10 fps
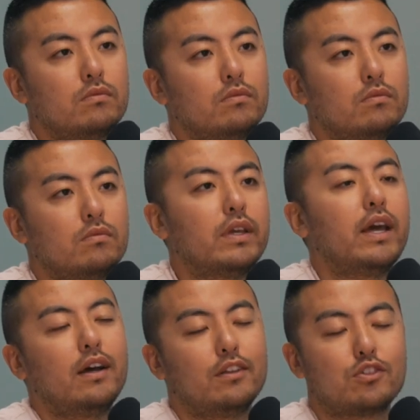URLs.
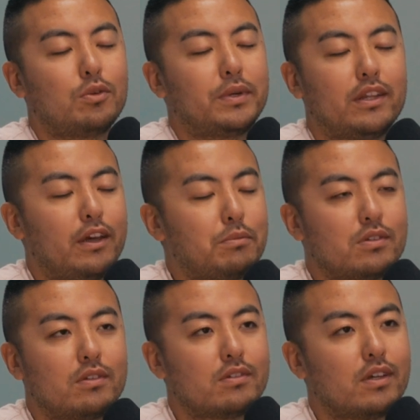Yeah, there's so many
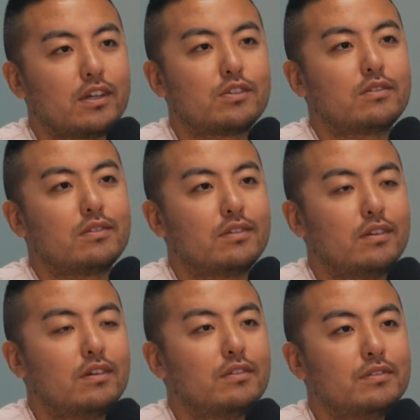names. It's like so what
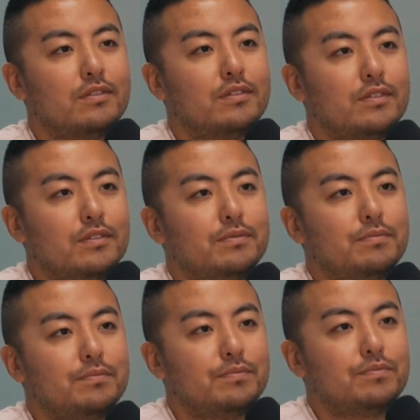
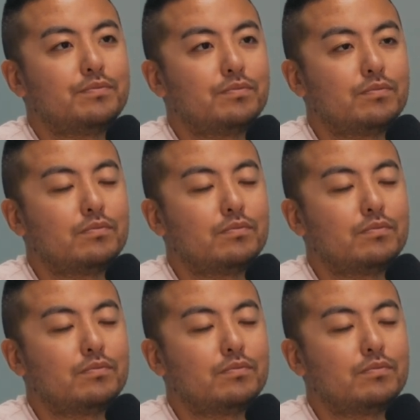I do first